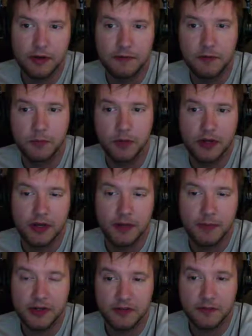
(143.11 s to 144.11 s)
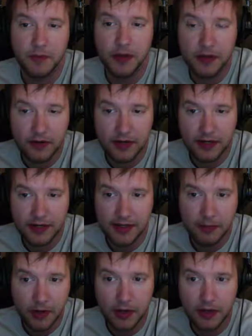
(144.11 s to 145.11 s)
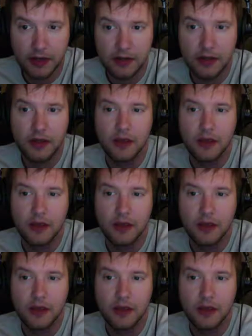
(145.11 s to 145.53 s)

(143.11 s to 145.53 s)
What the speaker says: if you put in a bunch of money during a down market,